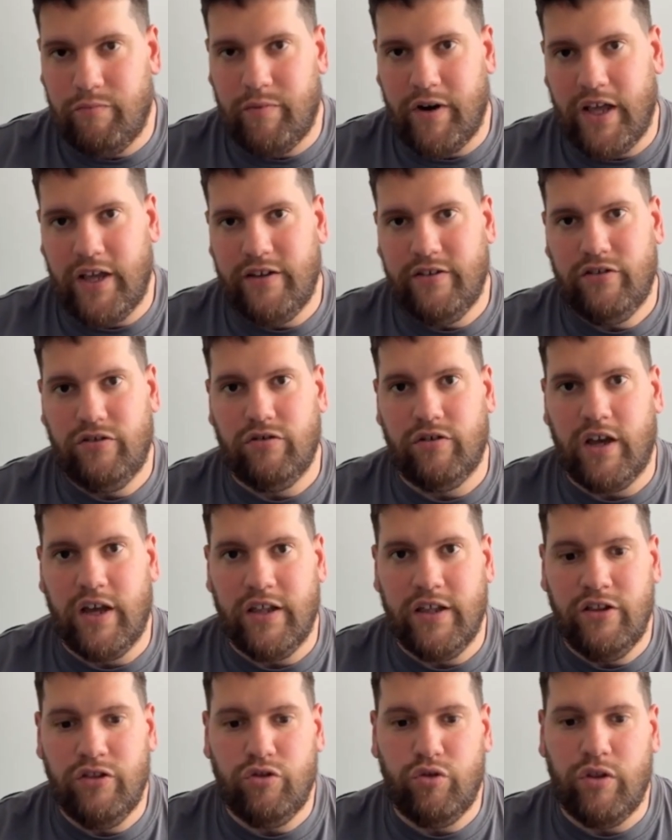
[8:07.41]
brakes to get
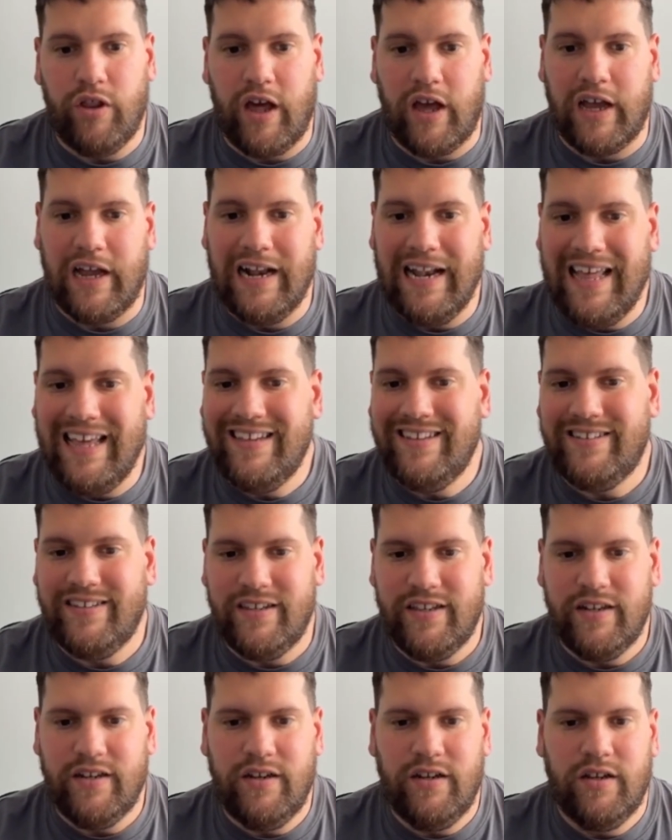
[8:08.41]
into that
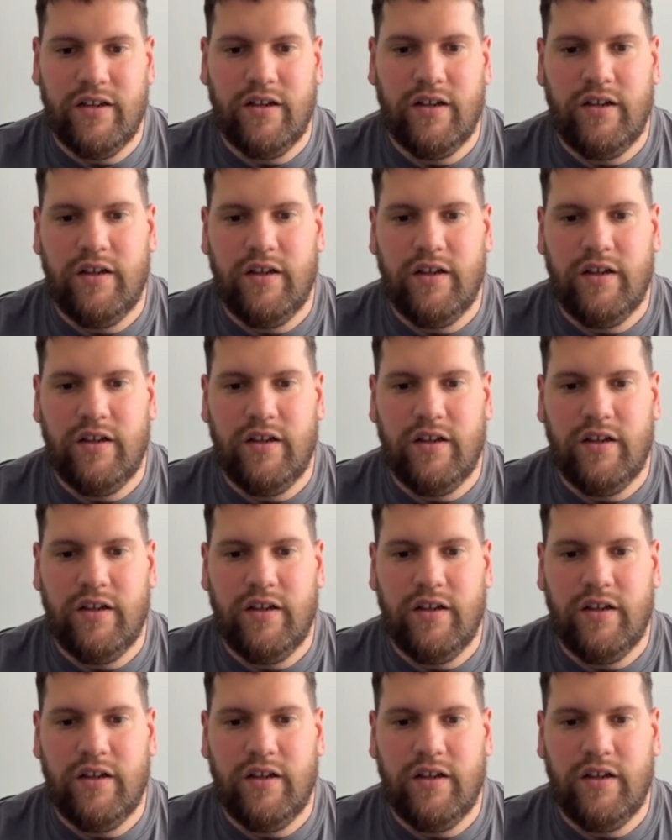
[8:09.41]
glazing,